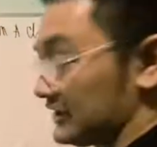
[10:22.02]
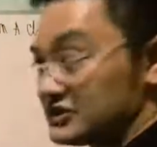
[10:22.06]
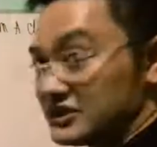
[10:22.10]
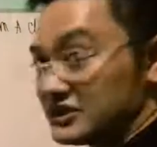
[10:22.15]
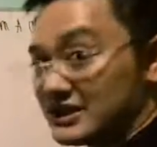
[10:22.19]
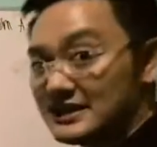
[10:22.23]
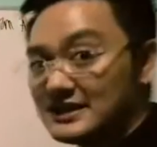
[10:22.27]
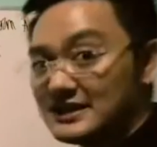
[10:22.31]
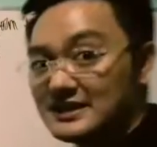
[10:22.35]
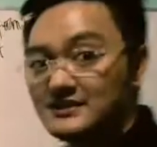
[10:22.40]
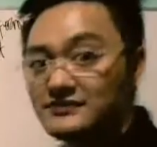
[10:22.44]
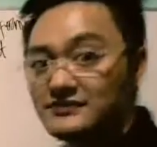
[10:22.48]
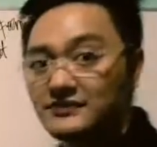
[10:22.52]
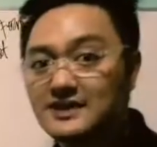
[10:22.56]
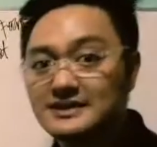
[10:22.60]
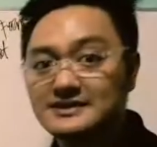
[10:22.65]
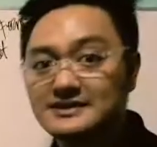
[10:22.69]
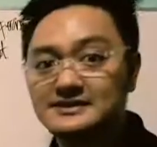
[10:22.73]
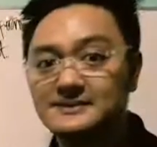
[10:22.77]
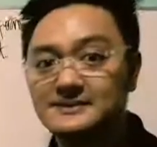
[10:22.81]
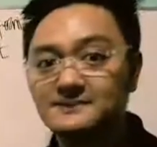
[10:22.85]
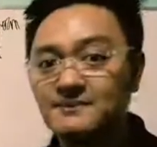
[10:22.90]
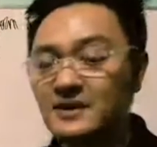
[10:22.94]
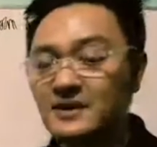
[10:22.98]
clot. Did you get the
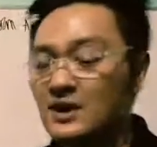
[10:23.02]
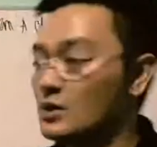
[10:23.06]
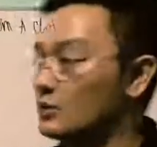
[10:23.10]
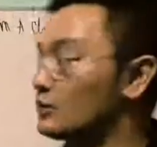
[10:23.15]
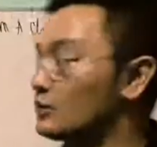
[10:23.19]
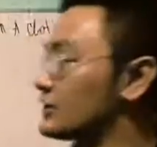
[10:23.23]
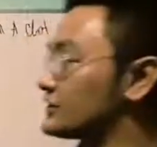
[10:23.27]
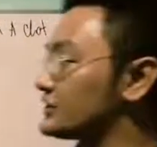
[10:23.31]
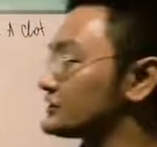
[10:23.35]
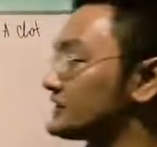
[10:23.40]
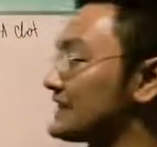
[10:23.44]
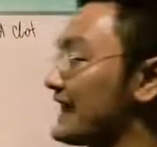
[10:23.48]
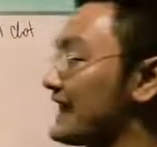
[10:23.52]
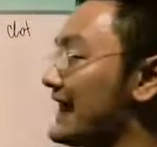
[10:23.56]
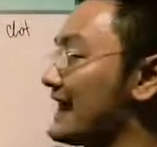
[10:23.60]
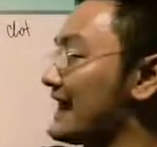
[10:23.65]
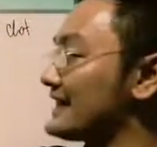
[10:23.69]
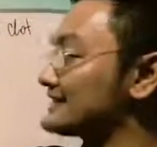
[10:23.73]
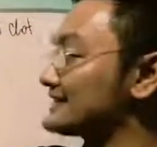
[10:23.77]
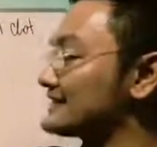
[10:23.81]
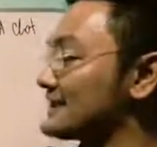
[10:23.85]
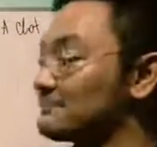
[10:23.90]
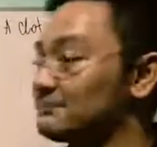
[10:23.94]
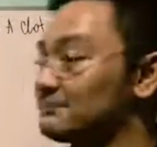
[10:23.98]
difference? When you
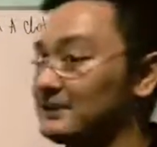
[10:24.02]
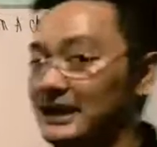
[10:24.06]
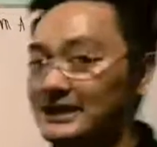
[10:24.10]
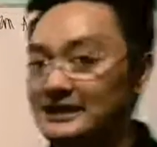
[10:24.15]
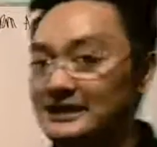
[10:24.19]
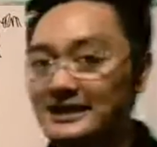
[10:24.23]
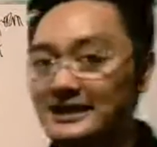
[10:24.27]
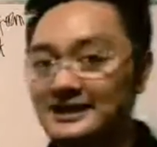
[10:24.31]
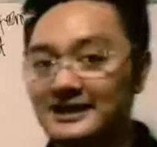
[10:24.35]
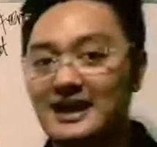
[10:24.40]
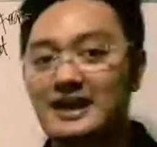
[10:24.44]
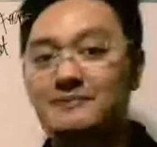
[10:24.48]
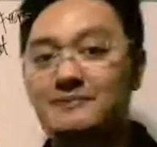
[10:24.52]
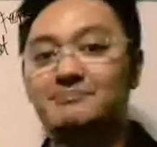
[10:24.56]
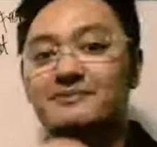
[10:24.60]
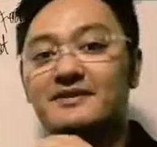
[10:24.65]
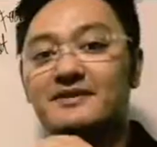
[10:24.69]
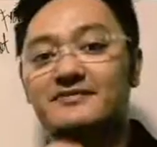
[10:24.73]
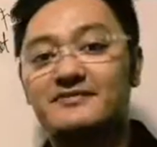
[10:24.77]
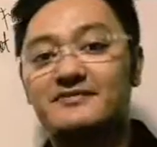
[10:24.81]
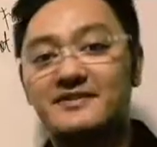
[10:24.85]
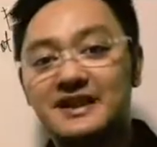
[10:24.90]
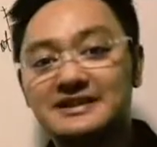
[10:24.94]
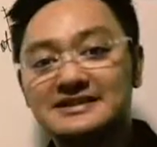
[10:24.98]
say antiplatelet,
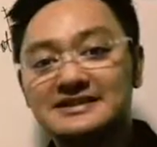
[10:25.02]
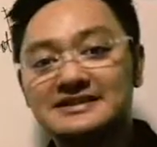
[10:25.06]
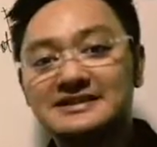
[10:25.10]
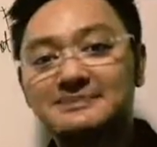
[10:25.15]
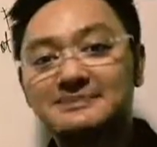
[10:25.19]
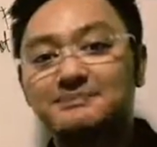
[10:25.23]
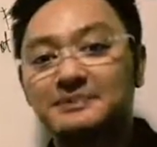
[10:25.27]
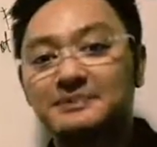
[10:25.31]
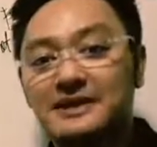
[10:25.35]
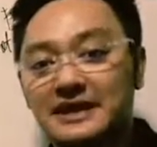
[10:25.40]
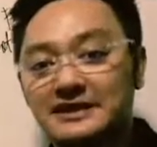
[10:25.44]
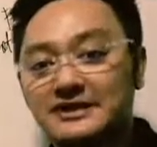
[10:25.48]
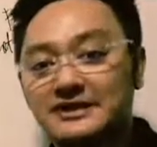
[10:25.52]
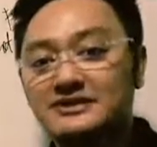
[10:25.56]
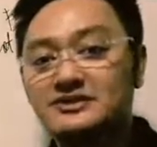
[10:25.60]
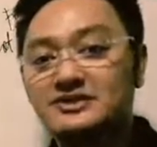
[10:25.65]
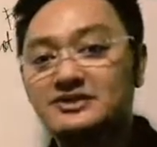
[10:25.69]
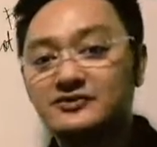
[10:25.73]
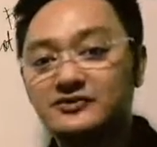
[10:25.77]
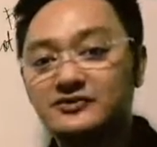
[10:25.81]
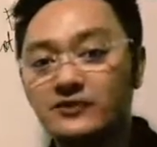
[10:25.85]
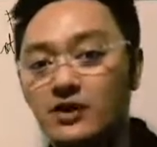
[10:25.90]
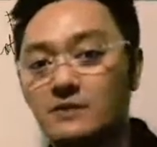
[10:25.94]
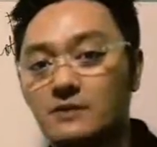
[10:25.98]
it prevents the
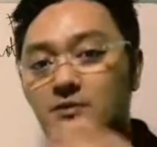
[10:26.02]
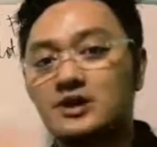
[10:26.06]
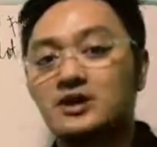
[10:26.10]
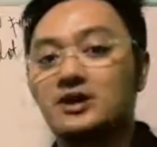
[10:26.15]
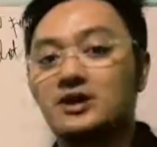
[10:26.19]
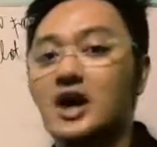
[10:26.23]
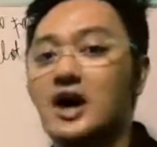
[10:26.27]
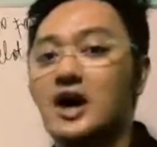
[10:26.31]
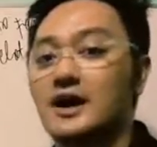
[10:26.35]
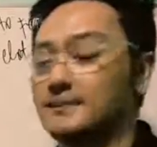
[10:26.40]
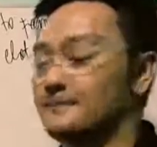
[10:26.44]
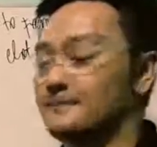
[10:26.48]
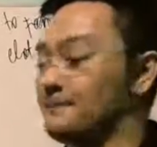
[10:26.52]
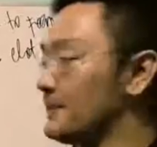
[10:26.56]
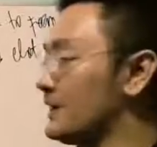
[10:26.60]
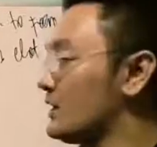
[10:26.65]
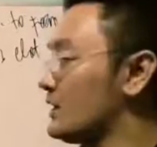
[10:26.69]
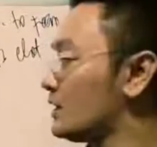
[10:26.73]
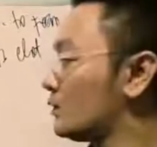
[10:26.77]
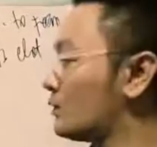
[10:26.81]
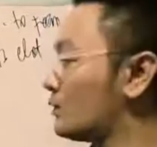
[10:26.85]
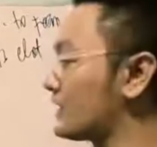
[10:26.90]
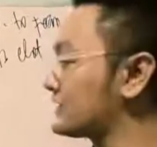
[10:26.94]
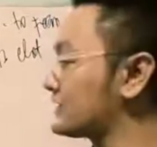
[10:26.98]
platelet to form a
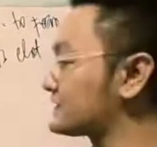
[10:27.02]
clot.